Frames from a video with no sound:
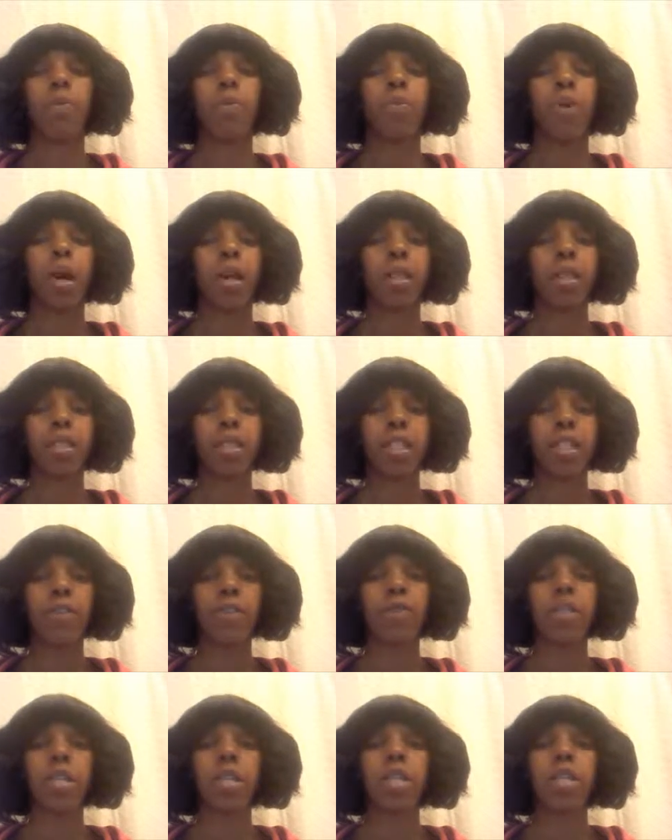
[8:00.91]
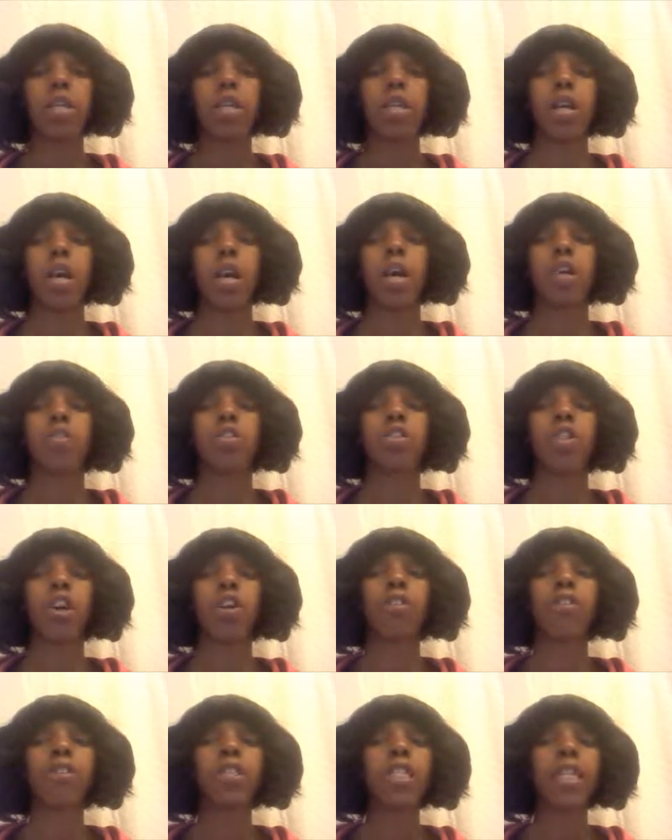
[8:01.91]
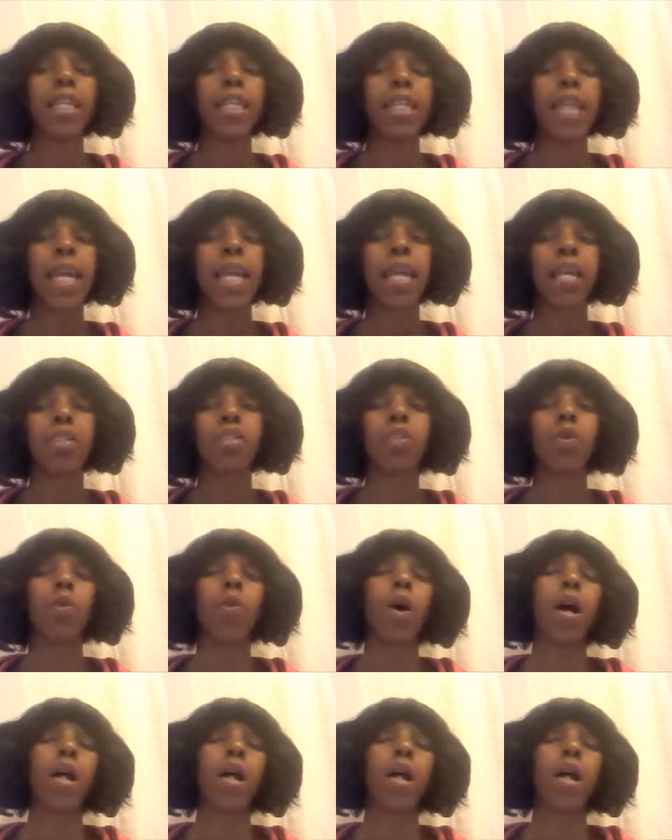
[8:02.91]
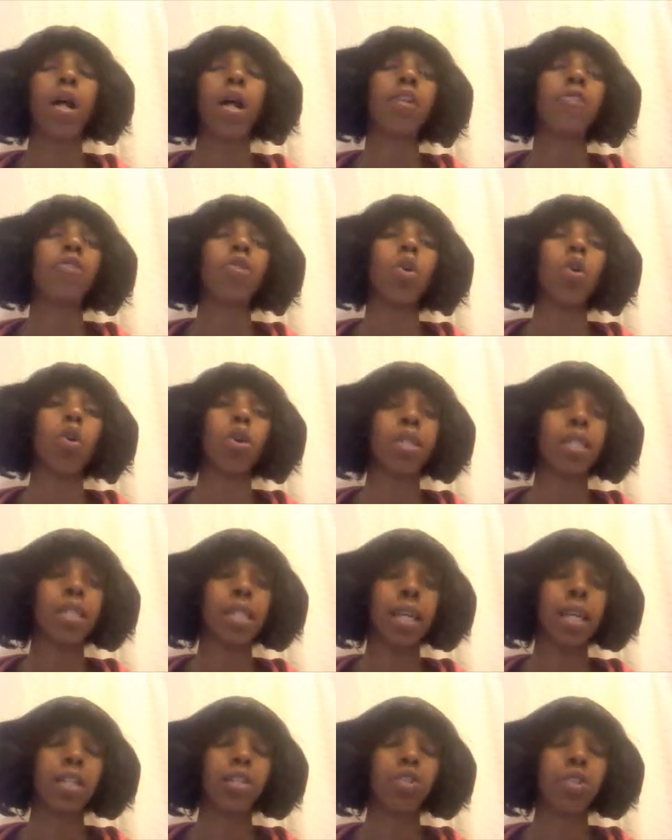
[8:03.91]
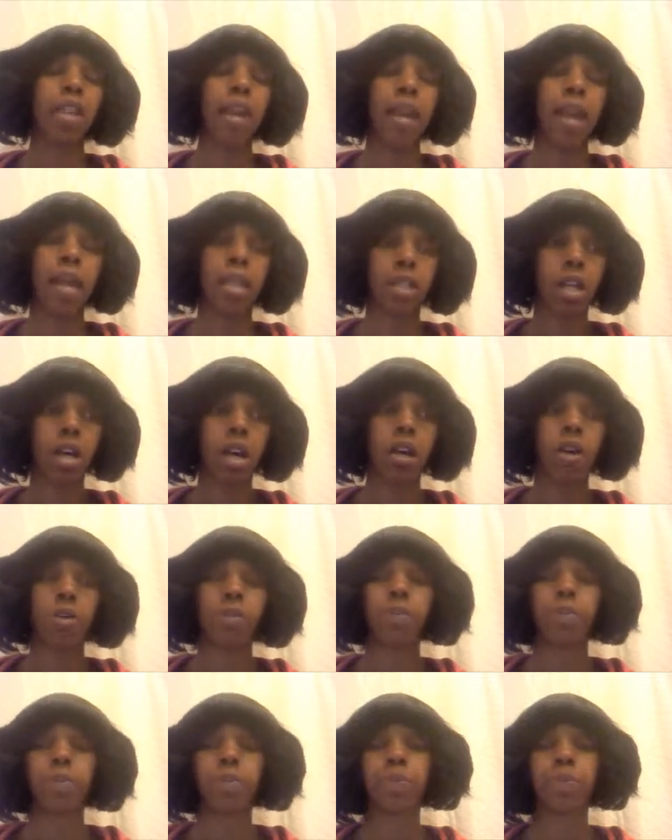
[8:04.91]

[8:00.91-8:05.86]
productivity, serves to enhance the quality of the organization as a whole.